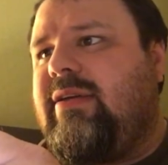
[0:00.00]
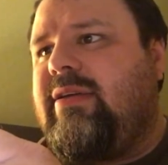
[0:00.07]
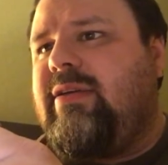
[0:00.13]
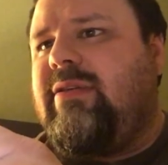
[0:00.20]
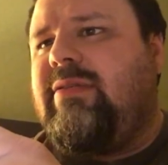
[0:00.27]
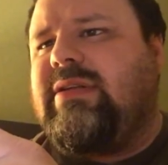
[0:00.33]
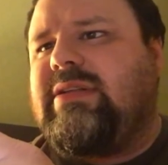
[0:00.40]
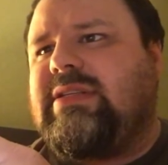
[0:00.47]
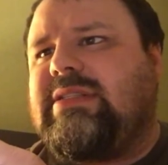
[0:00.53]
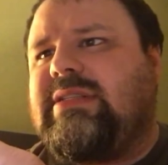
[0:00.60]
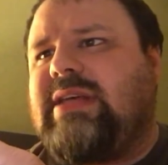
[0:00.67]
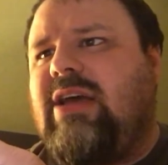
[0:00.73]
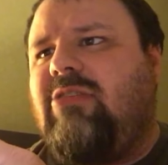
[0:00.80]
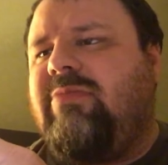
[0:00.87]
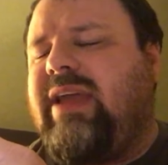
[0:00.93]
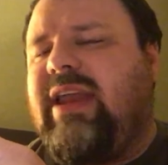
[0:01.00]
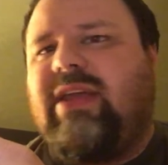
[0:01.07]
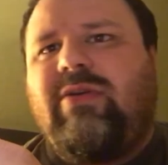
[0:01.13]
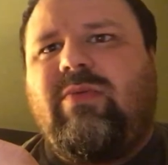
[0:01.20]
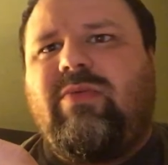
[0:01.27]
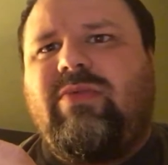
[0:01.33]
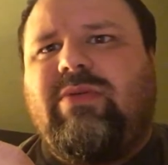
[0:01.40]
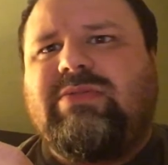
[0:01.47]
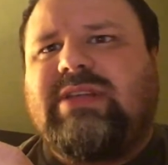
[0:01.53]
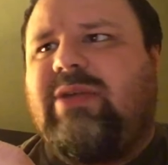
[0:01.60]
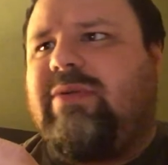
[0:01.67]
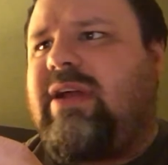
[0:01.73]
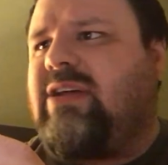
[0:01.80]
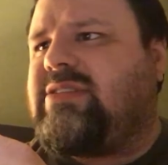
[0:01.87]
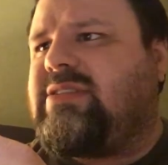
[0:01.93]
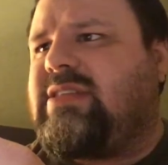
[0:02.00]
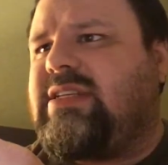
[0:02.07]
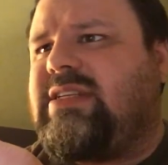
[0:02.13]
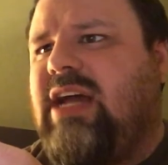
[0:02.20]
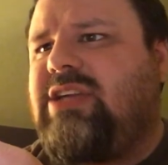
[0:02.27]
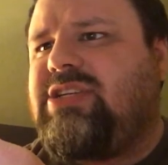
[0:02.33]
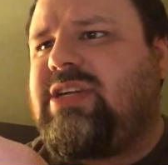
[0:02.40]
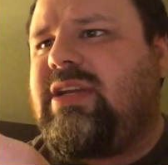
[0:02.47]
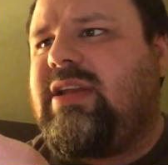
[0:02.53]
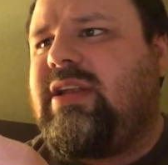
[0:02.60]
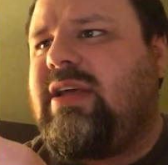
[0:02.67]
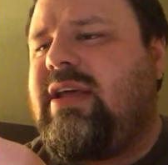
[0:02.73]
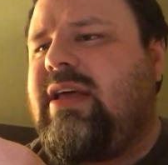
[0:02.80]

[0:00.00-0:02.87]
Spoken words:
"You didn't tell me there was anyone else in the dungeon."